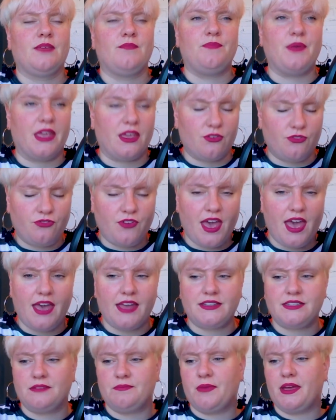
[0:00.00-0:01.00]
being
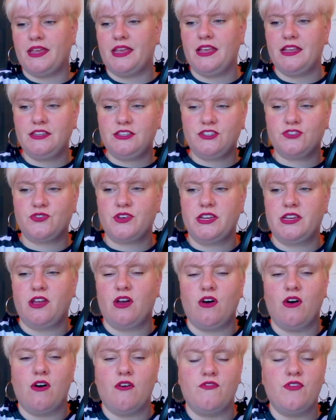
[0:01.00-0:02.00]
fat and my history
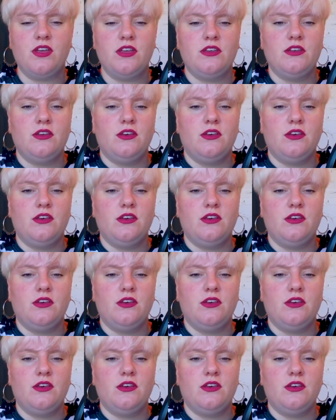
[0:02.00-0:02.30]
of